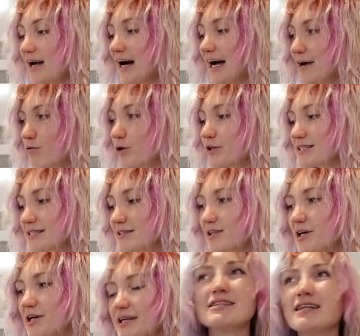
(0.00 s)
I wore this a
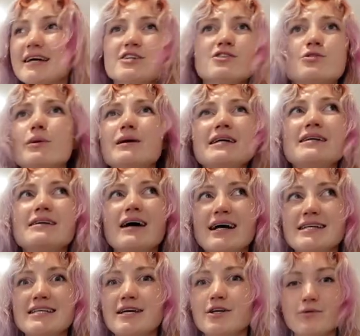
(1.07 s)
lot in like
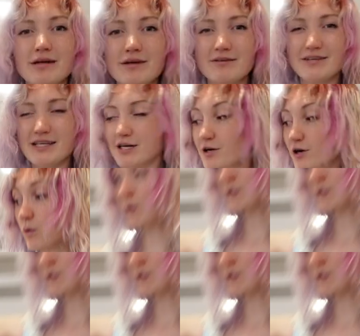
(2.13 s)
2019 or whatever year it